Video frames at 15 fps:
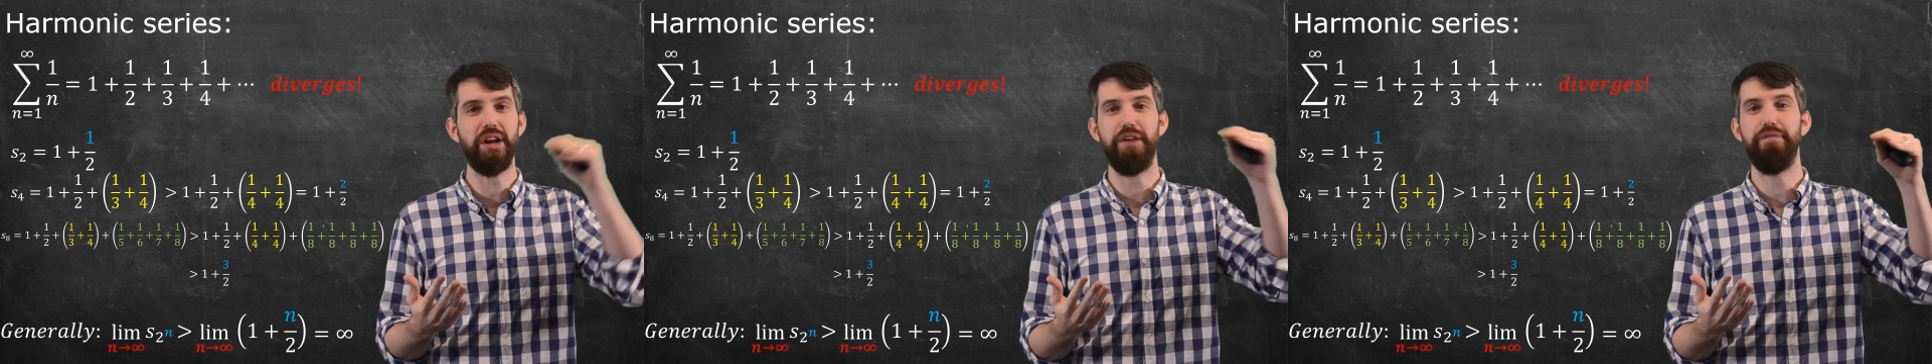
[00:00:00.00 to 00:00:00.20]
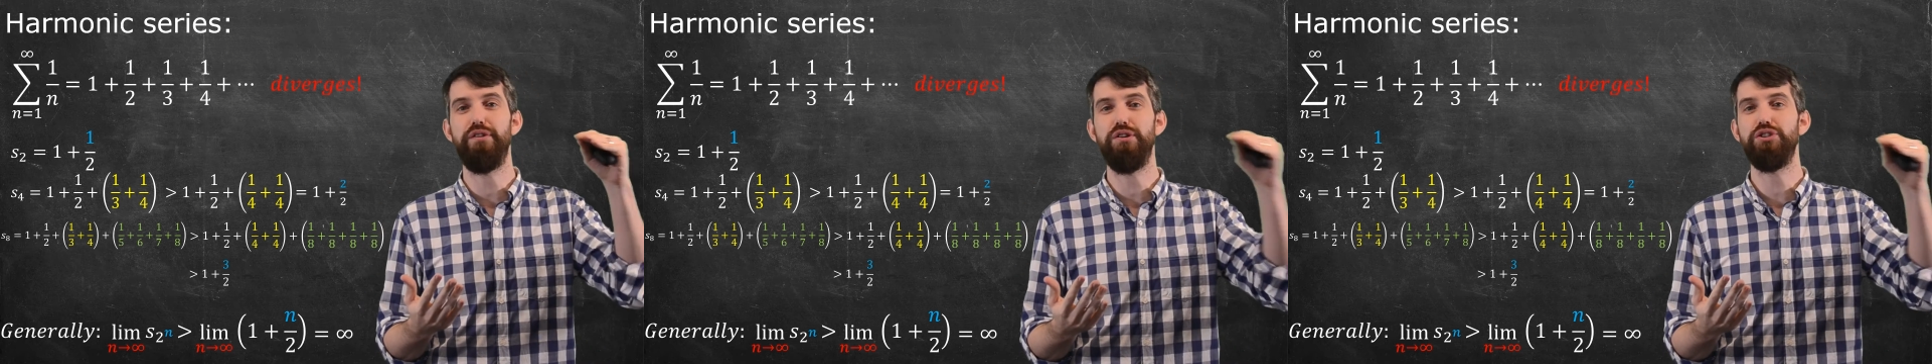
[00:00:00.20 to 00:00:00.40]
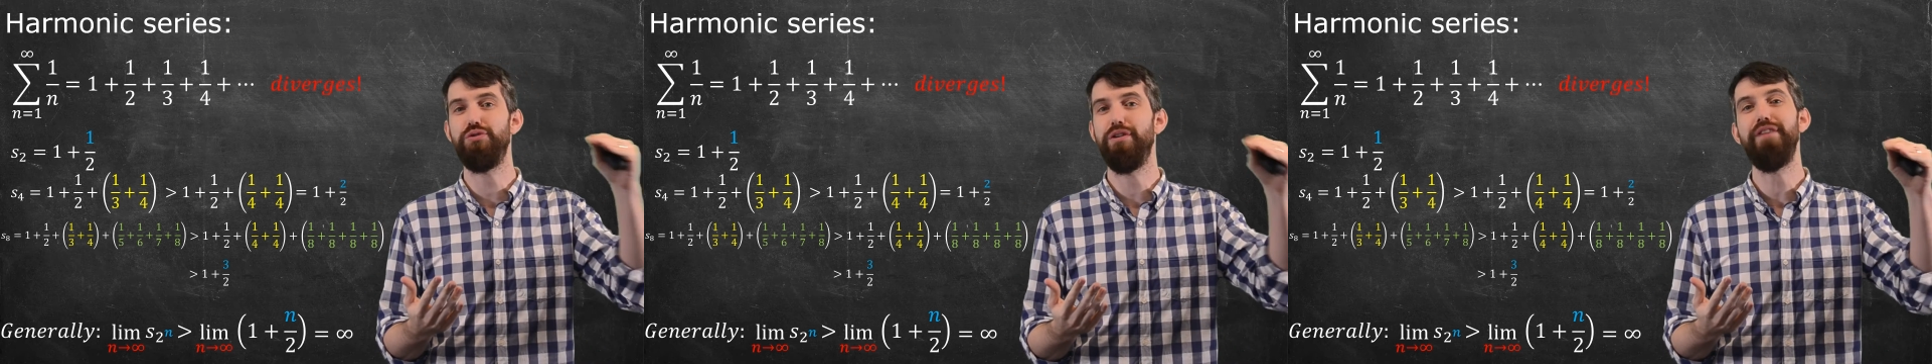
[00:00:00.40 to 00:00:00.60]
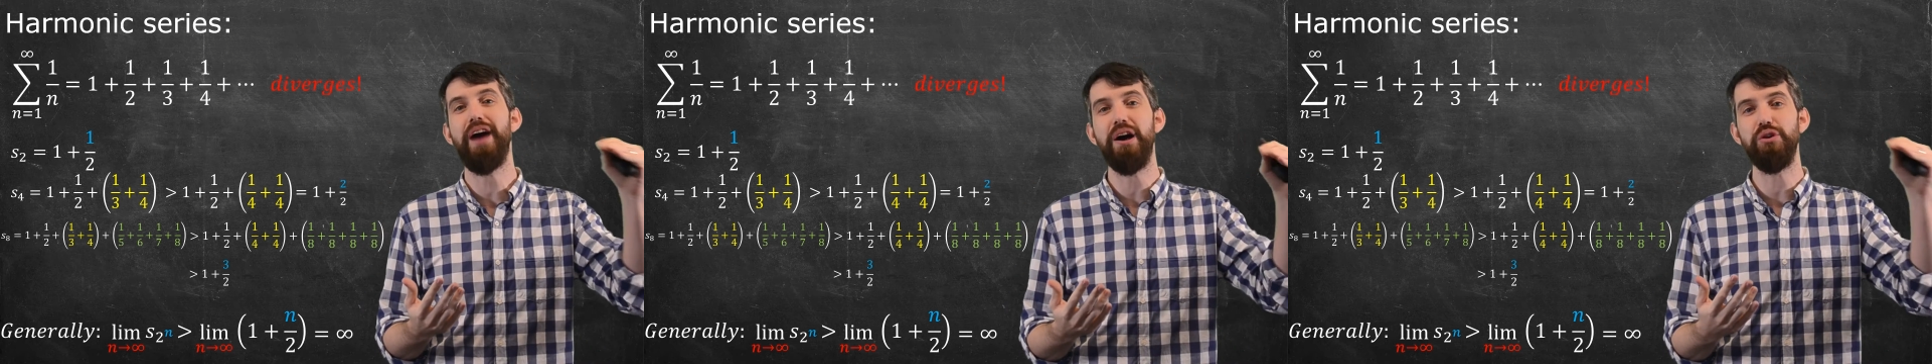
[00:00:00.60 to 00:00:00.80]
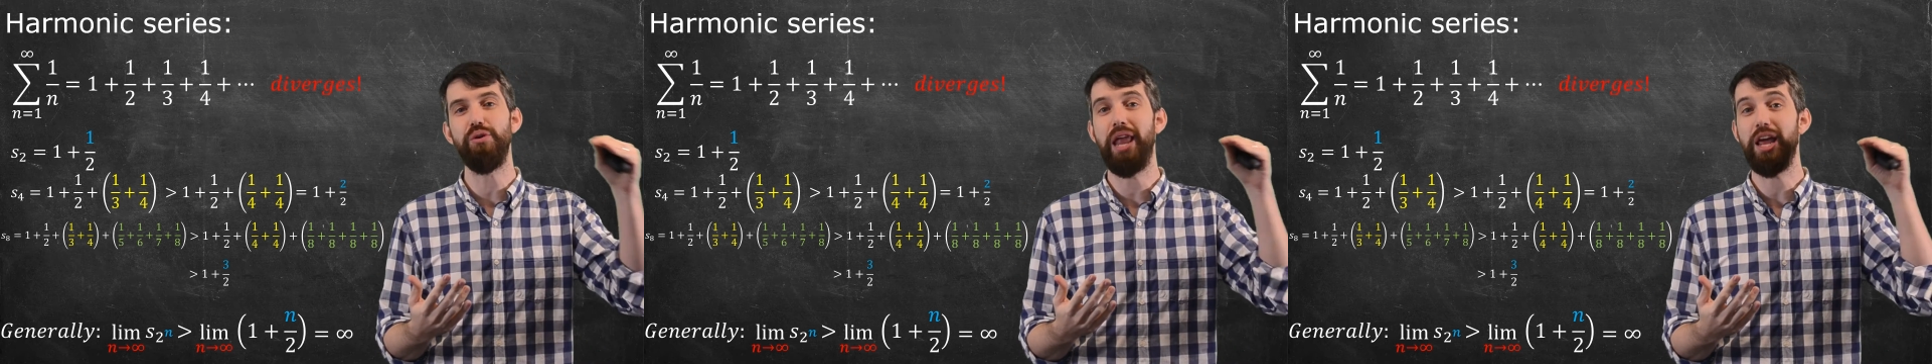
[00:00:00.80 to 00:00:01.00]
converge to a
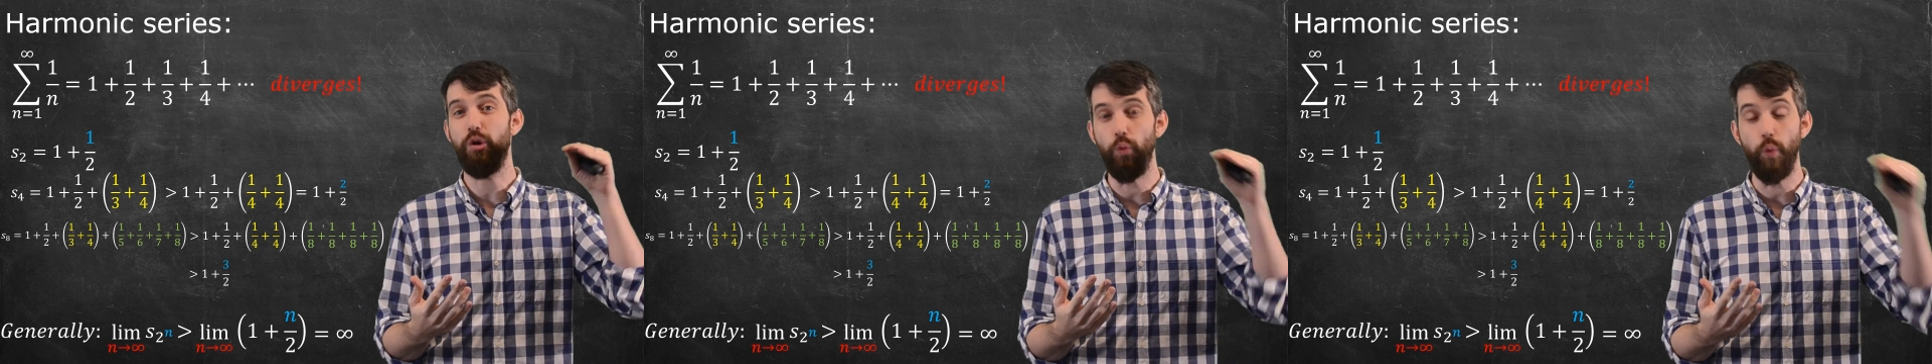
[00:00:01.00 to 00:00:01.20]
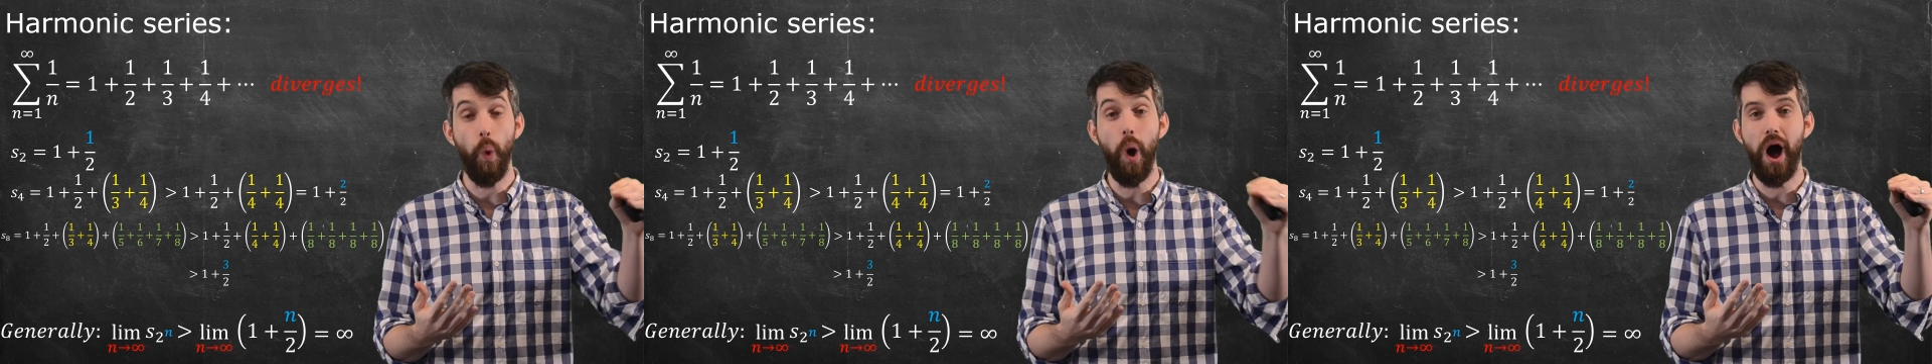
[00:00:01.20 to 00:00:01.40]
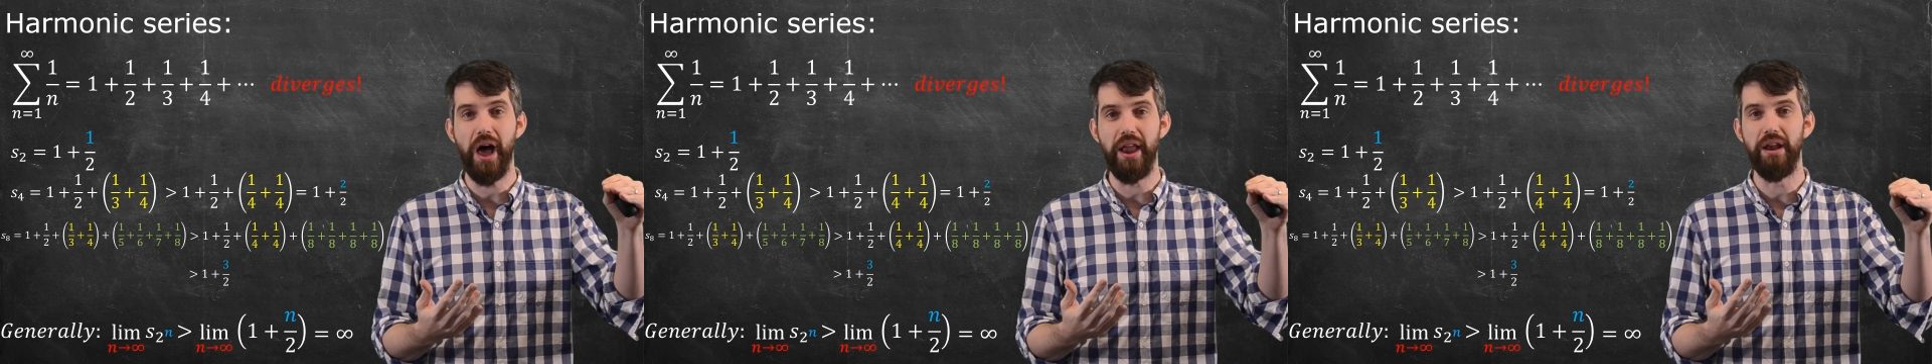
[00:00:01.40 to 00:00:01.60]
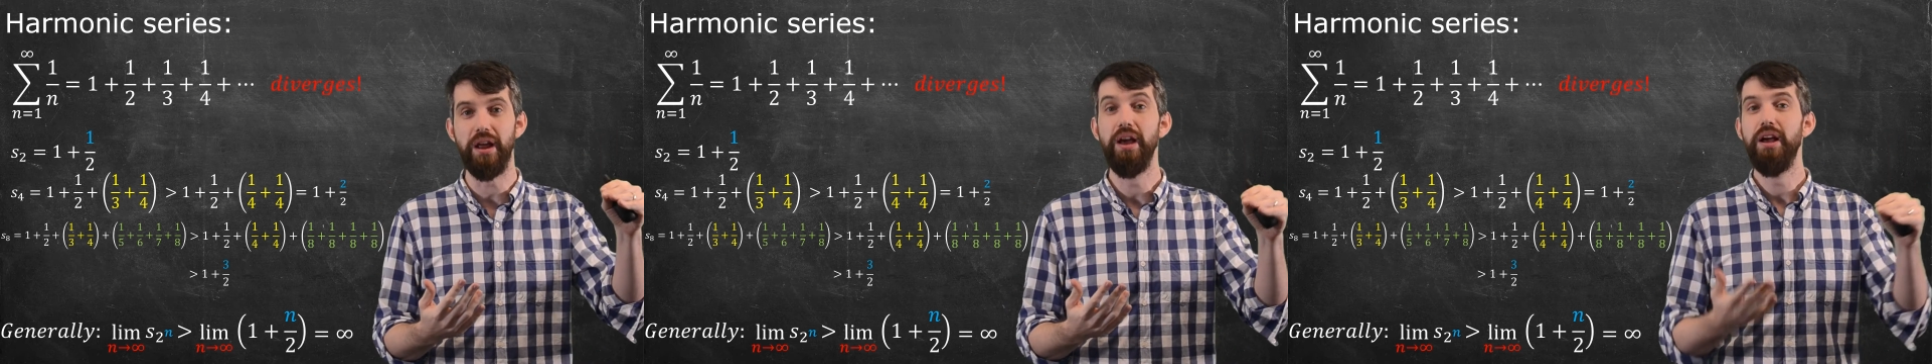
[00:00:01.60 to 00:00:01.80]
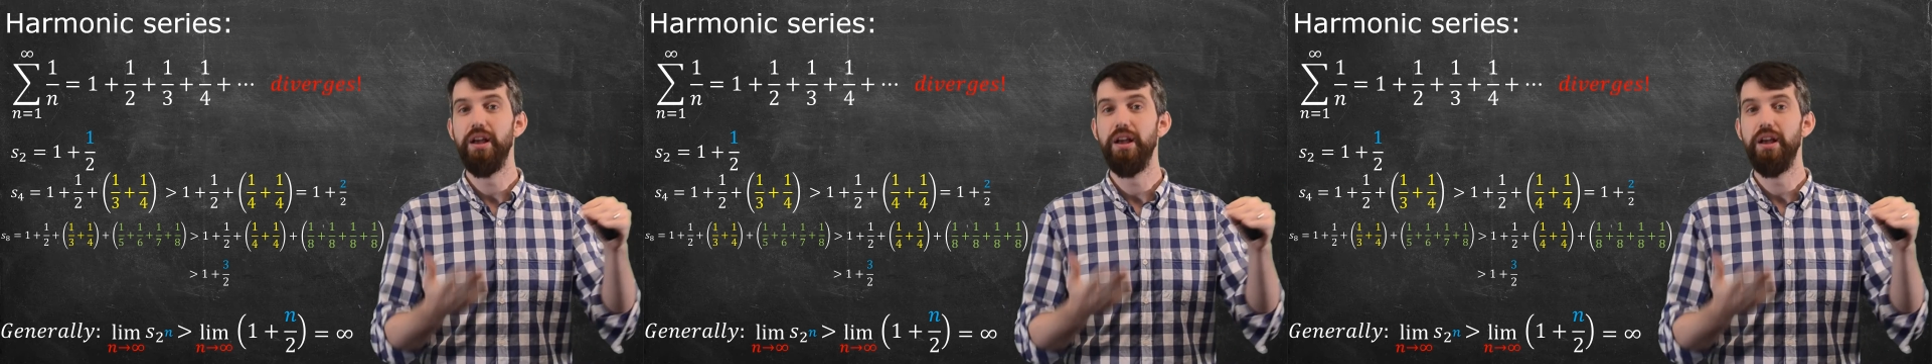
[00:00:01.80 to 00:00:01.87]
value like 1,